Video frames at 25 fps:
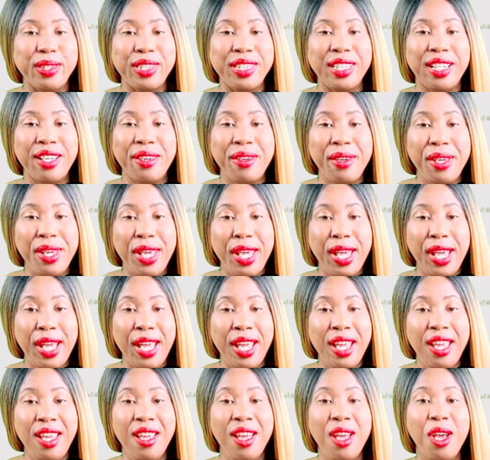
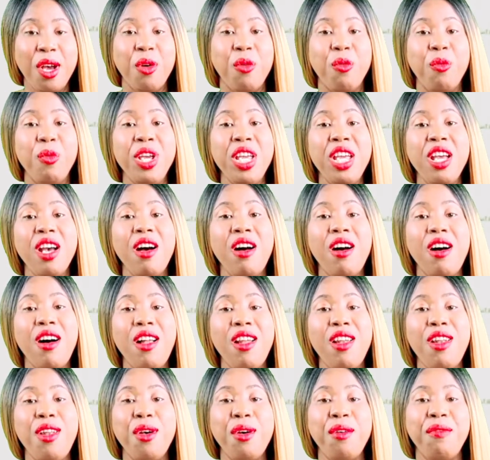okay? We
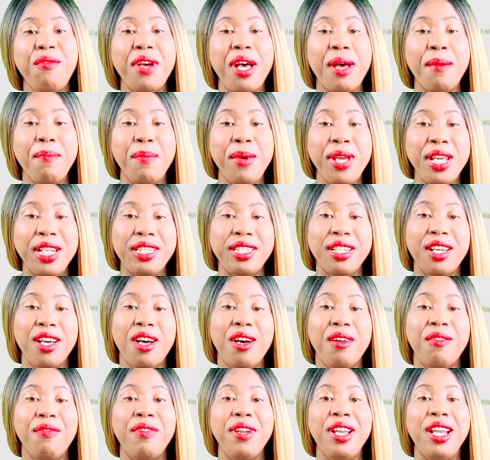all love a bit
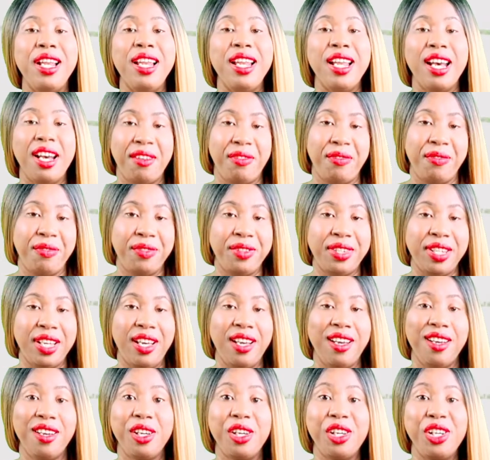of laughter,